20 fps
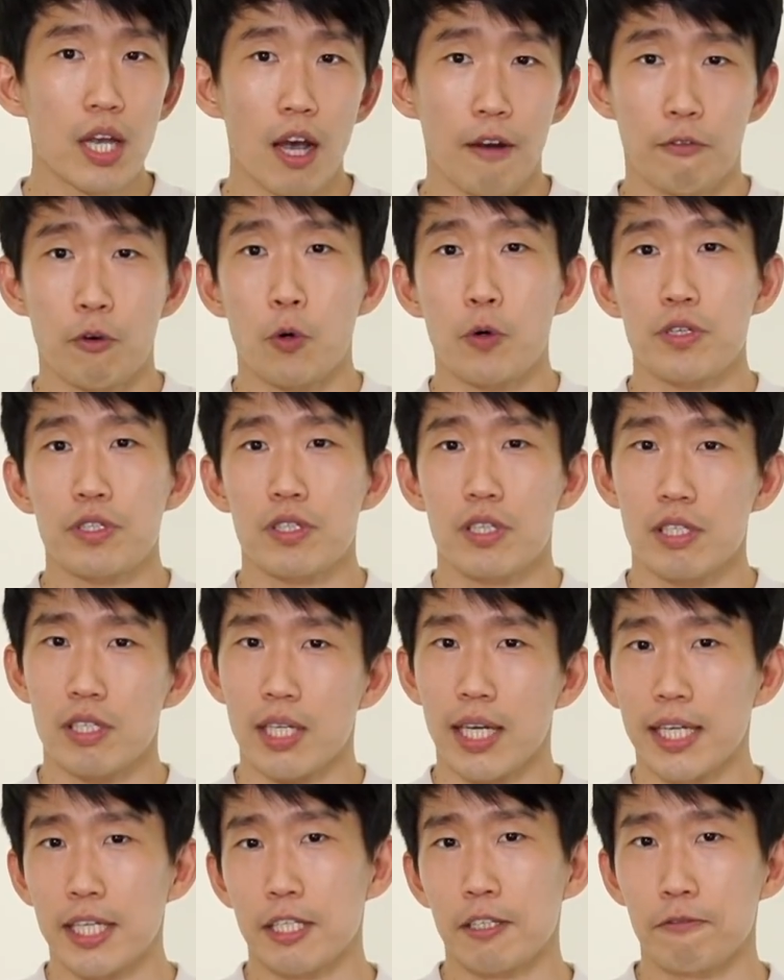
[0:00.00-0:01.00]
Of course, this
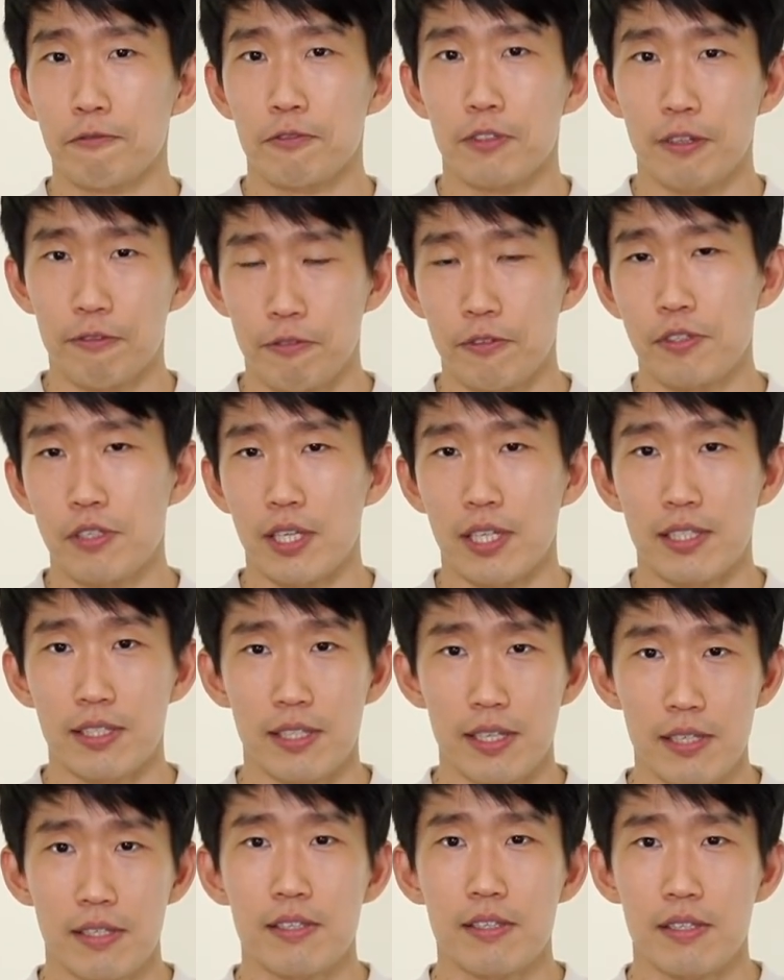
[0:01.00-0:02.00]
kind of difference
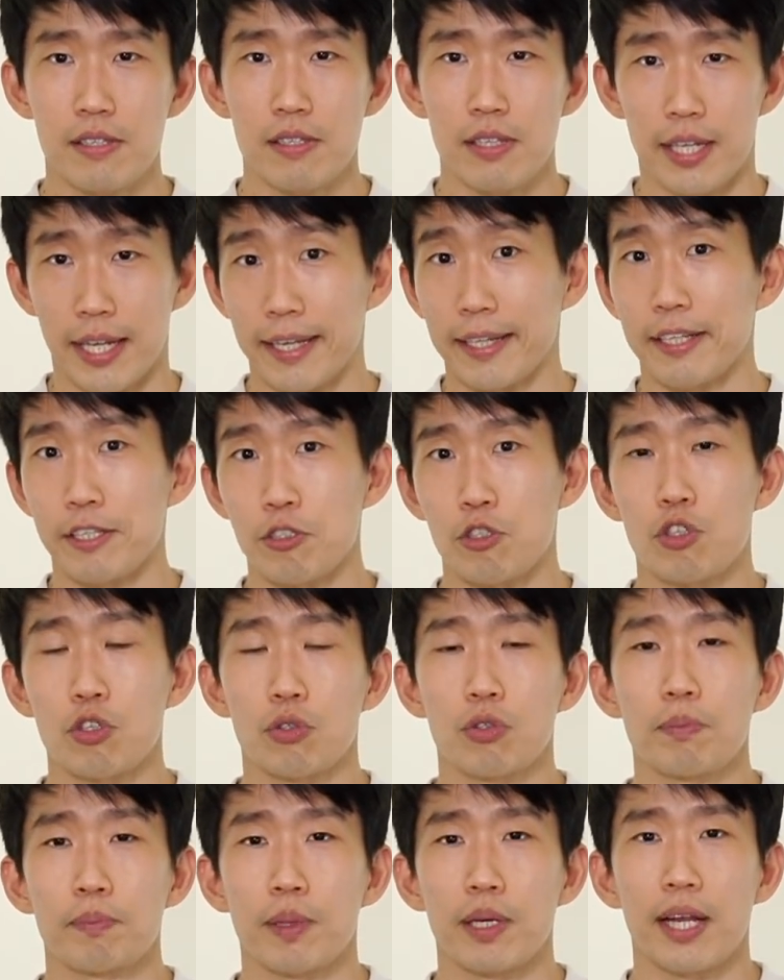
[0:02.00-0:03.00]
exists in English
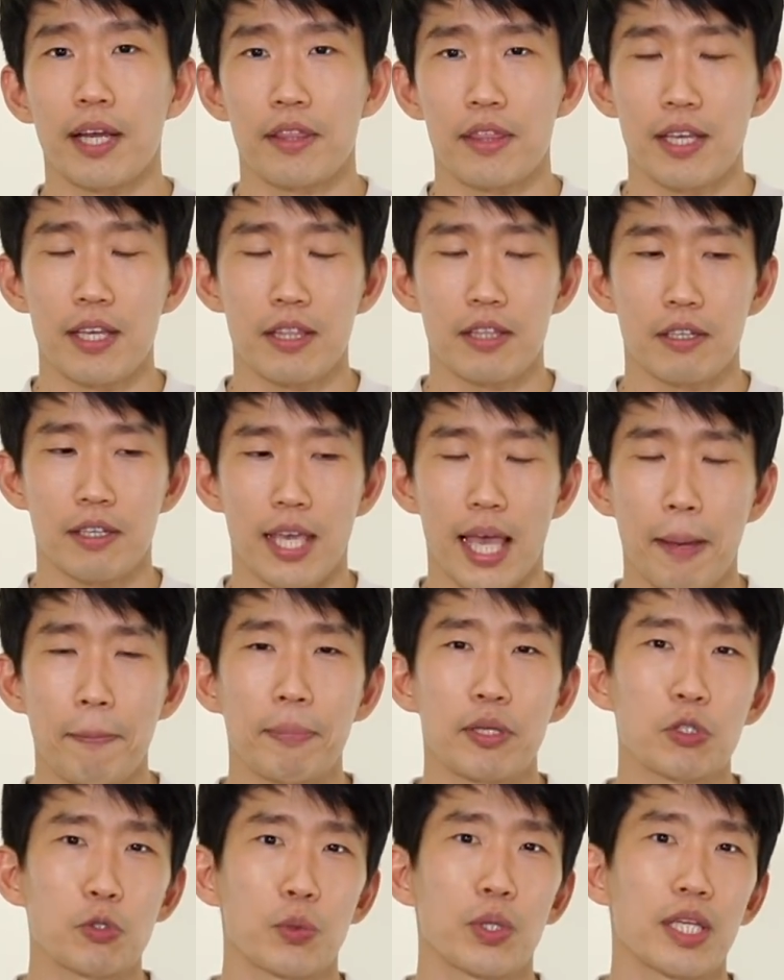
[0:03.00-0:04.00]
too, but I think the gap
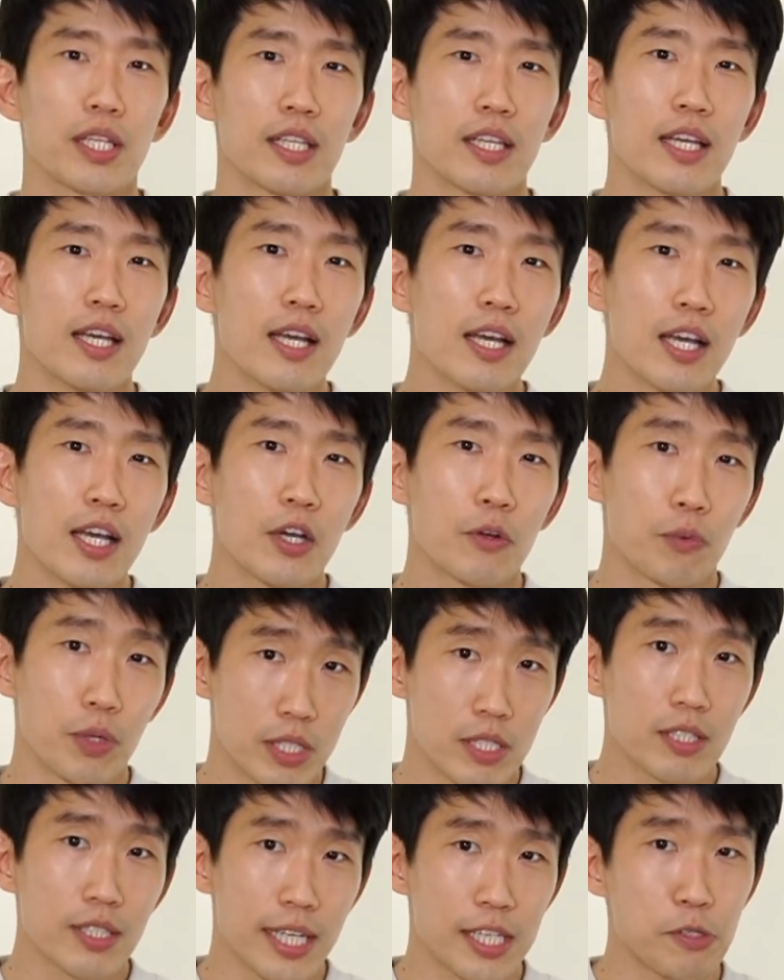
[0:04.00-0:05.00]
between
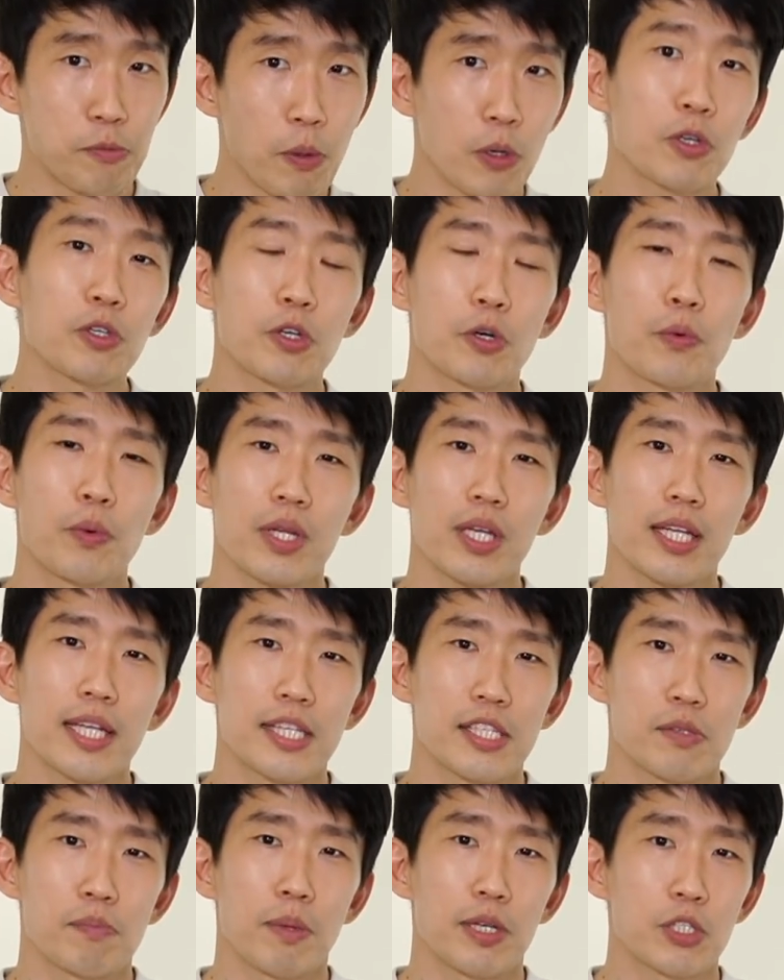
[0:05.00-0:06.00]
written and spoken Korean
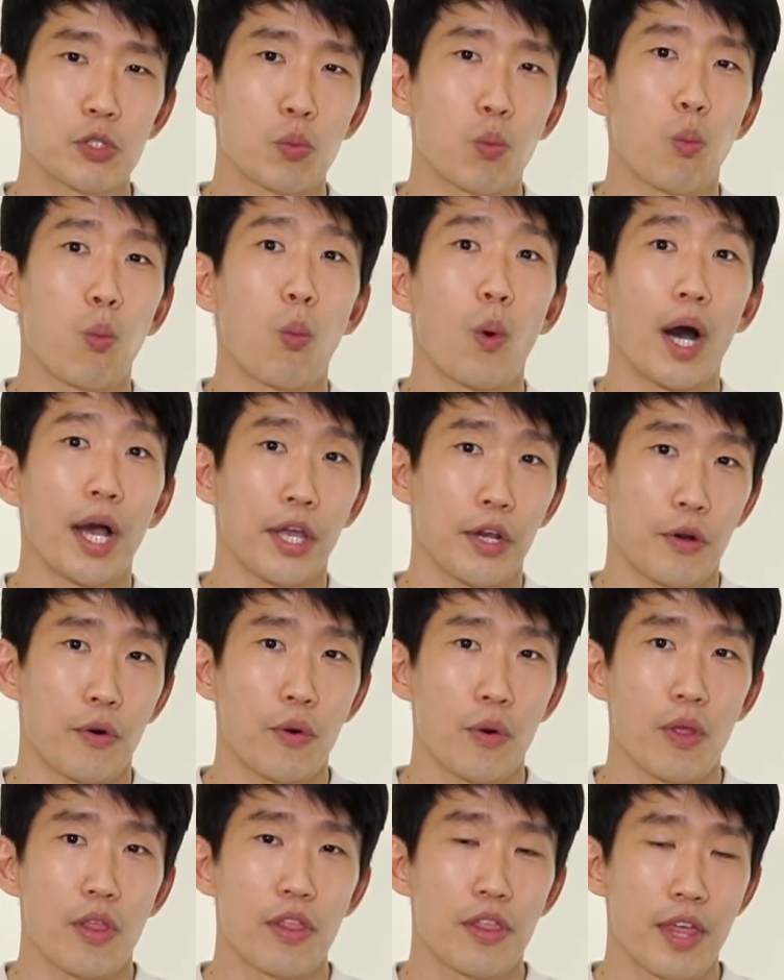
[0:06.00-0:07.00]
is much
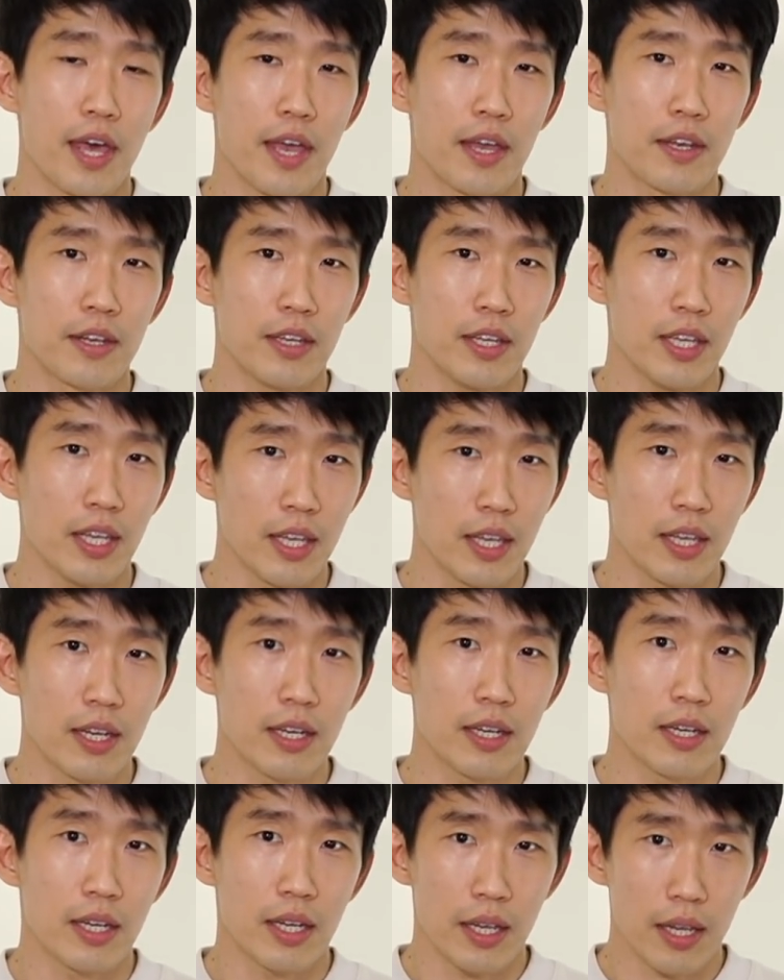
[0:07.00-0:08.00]
wider than
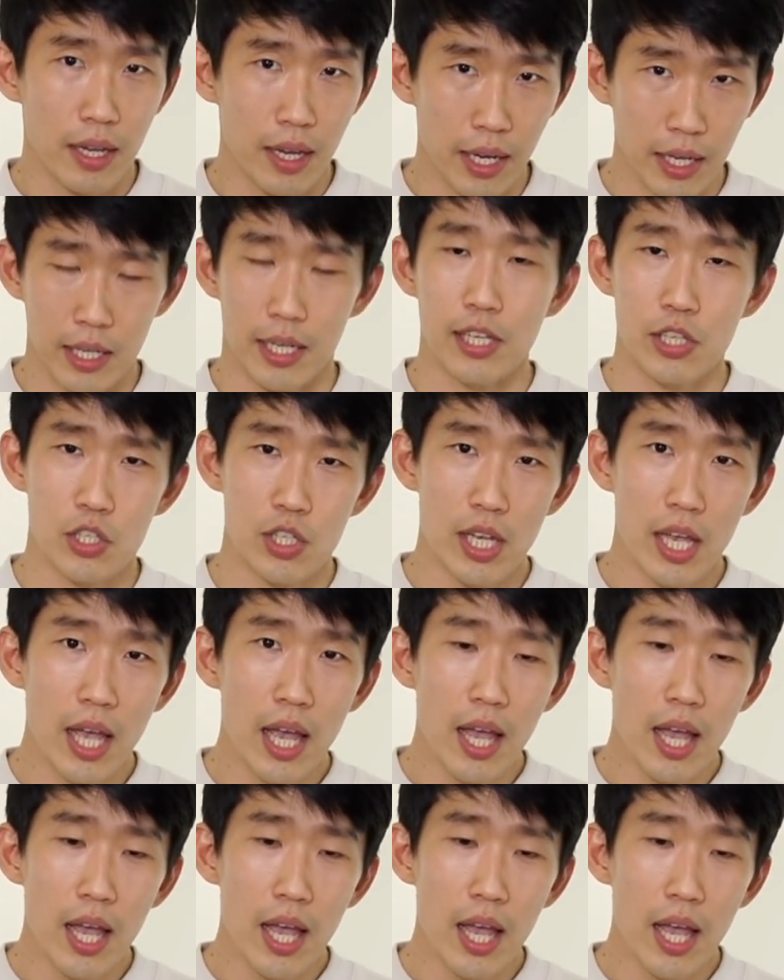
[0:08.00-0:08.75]
in English.